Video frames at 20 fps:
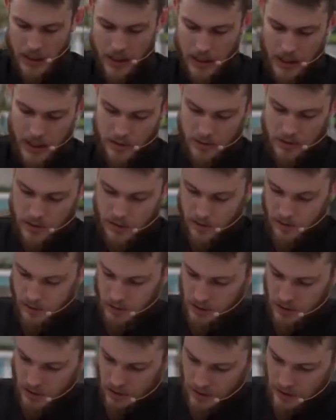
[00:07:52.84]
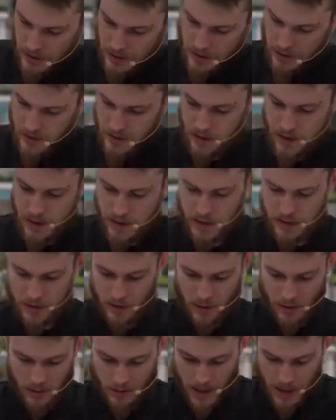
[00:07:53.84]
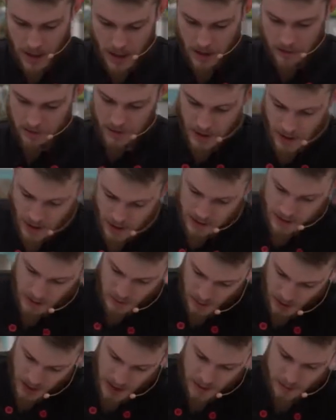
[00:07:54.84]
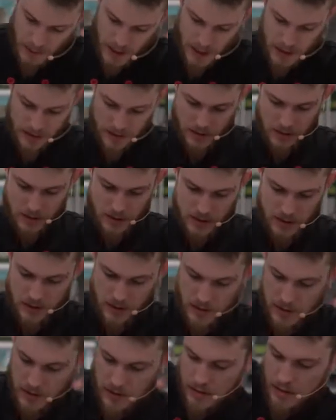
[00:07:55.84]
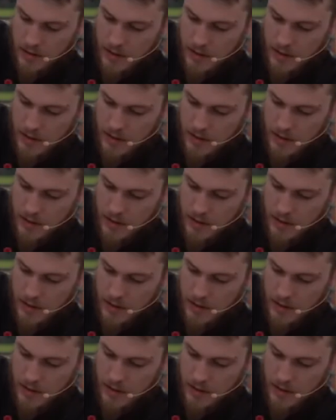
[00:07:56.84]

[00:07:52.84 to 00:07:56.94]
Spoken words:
Now it's a little chilly in here today, so I may have to add some heat back to this.